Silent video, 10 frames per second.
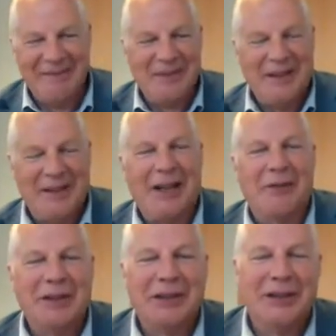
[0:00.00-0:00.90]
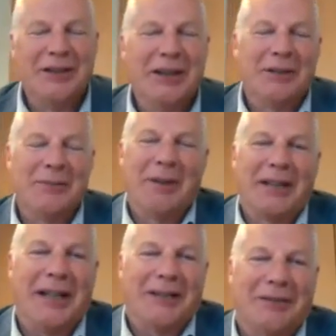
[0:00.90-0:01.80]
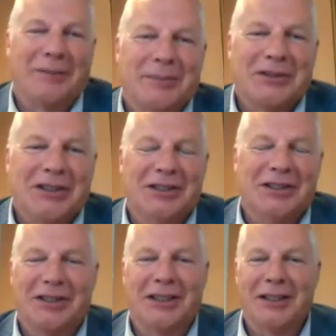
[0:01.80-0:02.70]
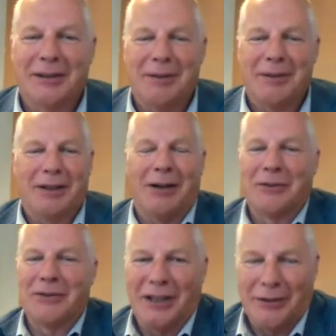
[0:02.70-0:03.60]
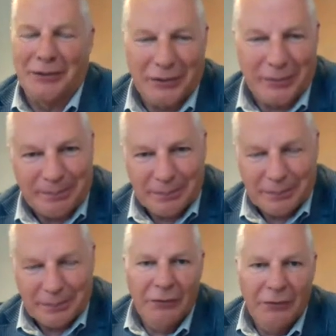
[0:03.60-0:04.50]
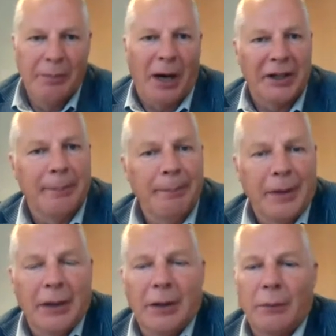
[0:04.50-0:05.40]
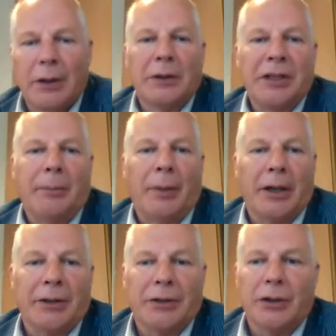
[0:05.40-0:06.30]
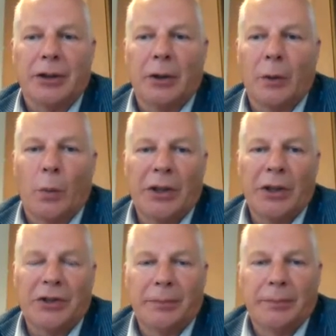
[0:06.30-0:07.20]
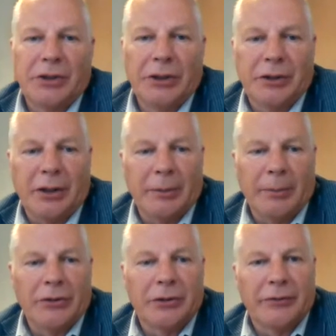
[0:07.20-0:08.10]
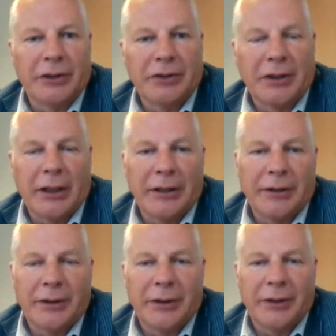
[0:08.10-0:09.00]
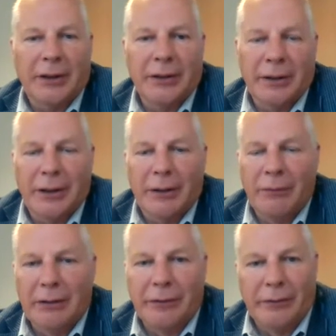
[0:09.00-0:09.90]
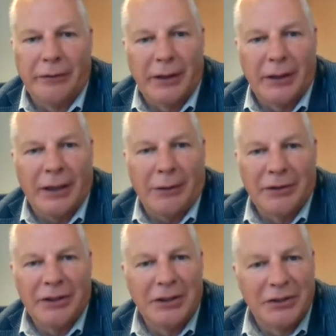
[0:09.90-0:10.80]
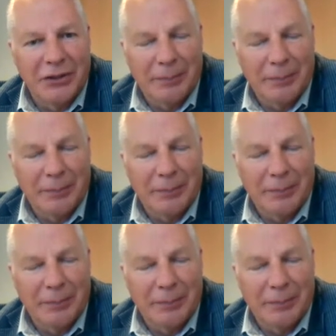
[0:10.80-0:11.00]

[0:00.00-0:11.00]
No, we don't make our machines ourselves. We buy them. We look in the markets which machines are the most sophisticated and will fulfill our needs.